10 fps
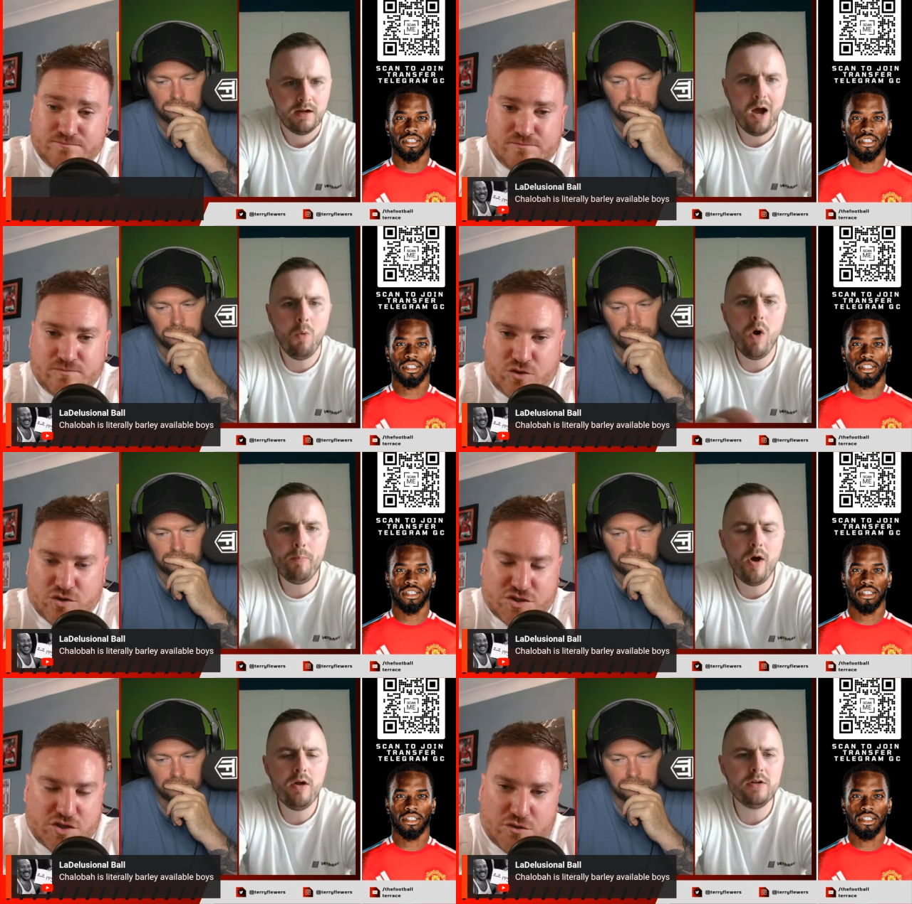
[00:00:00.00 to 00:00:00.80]
Speaker 1: At what
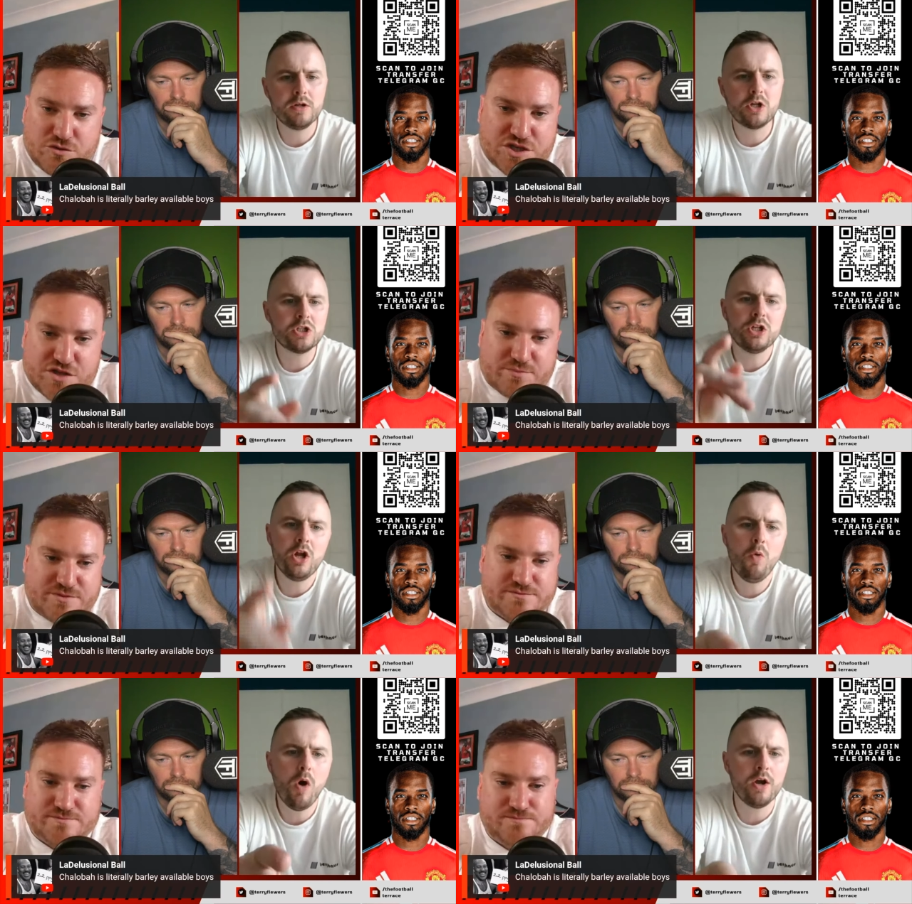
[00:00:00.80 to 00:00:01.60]
point? Because you
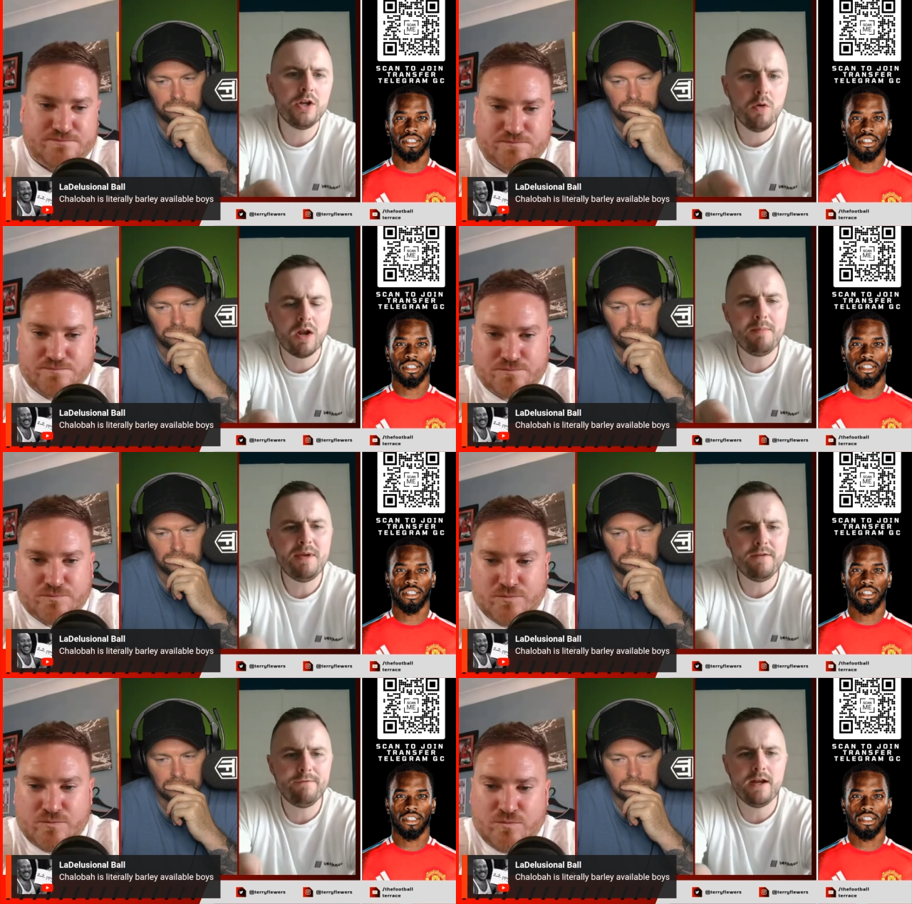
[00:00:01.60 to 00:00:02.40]
know what, you know what. Let
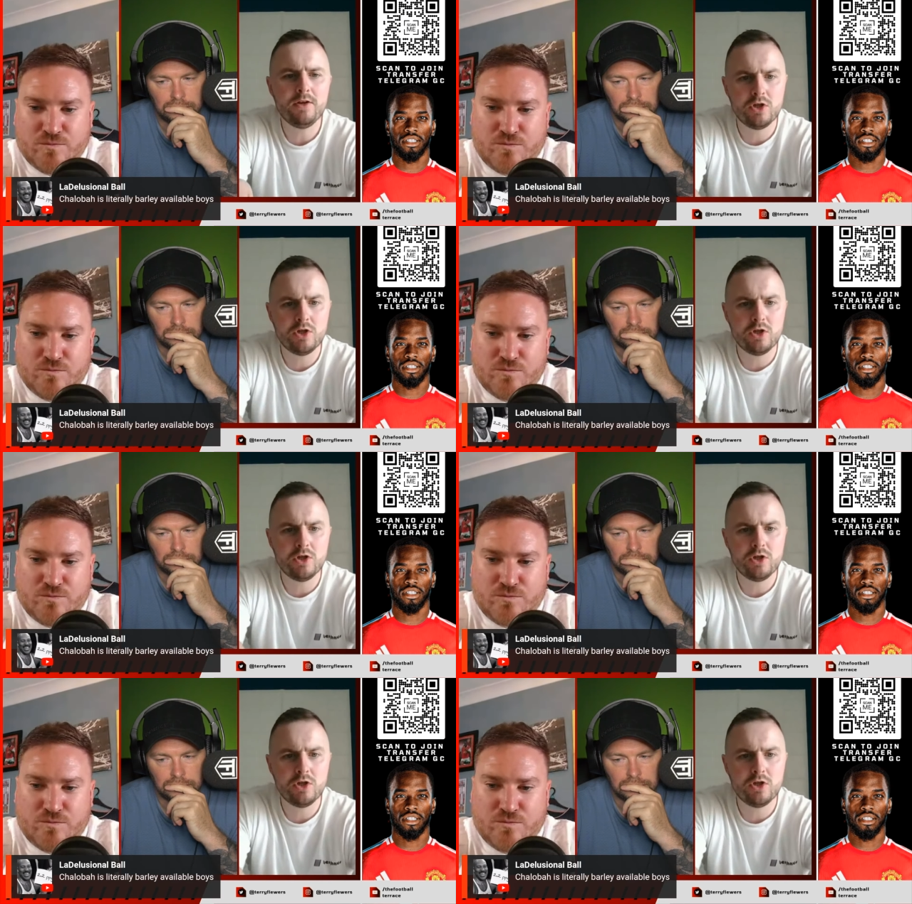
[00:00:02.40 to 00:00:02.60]
me defend